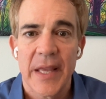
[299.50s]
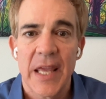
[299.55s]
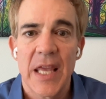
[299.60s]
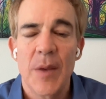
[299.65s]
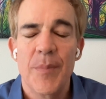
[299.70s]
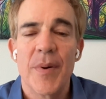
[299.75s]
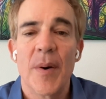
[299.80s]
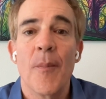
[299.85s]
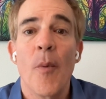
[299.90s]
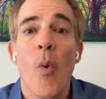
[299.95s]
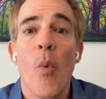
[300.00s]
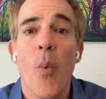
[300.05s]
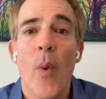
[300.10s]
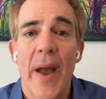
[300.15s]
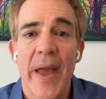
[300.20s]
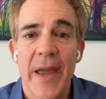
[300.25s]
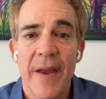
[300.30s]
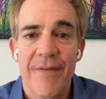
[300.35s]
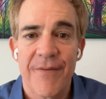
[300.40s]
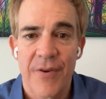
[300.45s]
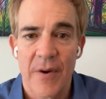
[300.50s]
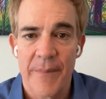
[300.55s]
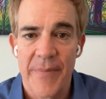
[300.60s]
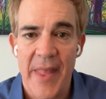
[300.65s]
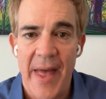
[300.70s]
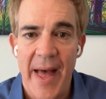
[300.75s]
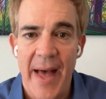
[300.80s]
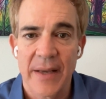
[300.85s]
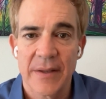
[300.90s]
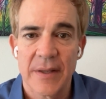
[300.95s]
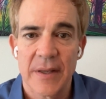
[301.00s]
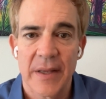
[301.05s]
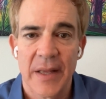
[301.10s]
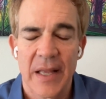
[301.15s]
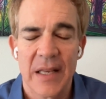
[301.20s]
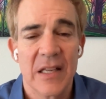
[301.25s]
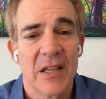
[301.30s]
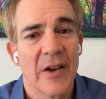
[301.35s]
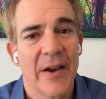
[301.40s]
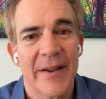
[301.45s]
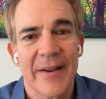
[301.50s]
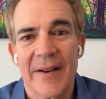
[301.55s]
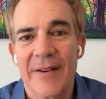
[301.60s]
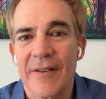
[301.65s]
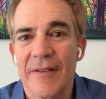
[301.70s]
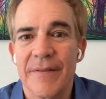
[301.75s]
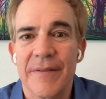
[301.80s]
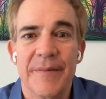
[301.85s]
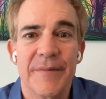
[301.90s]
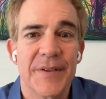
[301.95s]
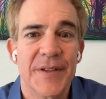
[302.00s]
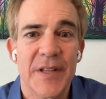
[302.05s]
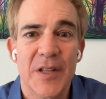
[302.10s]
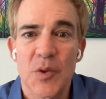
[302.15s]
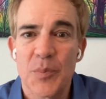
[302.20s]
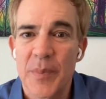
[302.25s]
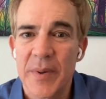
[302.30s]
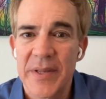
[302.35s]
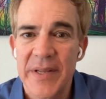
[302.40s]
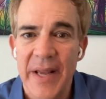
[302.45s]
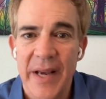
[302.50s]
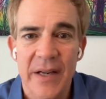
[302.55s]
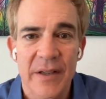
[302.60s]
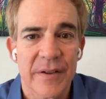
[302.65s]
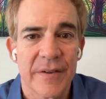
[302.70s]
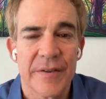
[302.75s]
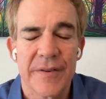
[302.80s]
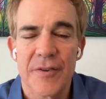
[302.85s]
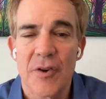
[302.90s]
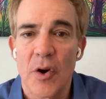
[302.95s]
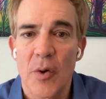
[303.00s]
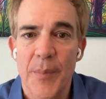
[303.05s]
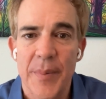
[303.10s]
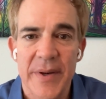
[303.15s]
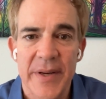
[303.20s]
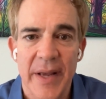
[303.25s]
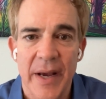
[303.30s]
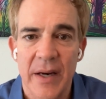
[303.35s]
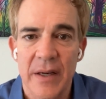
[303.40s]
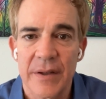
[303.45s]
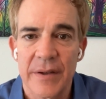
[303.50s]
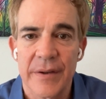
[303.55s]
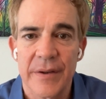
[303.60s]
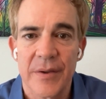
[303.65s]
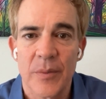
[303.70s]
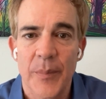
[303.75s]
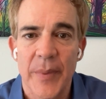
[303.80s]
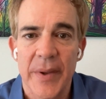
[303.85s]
keep him away from that. And I don't know if it's his protectors, her protectors,